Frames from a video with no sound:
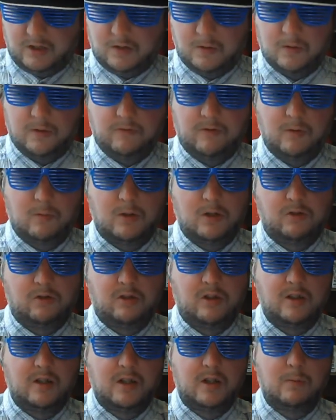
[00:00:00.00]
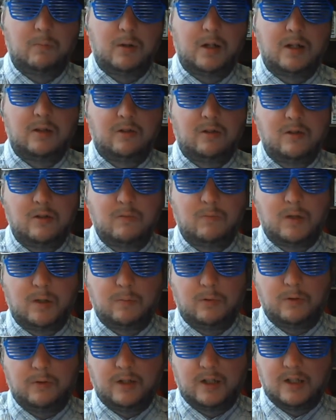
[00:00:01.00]
you all for watching uh, part 2 of my
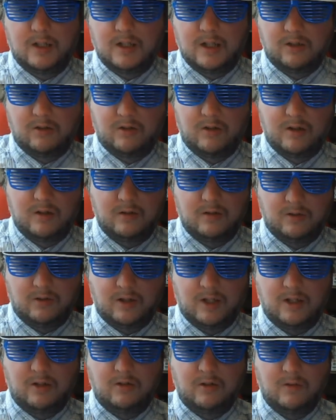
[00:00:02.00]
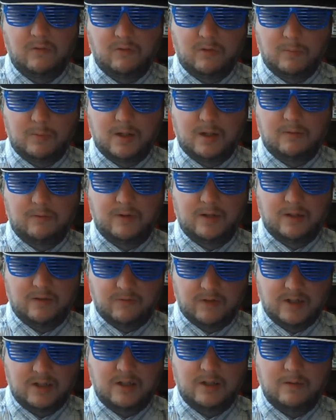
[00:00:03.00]
Blu-ray collection and stay tuned for part 3.
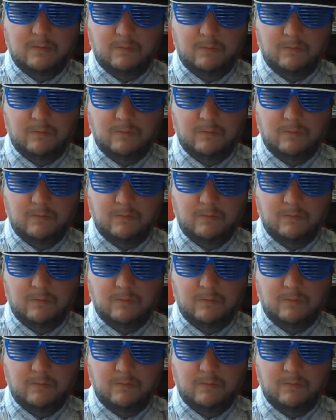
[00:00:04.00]
Thank you.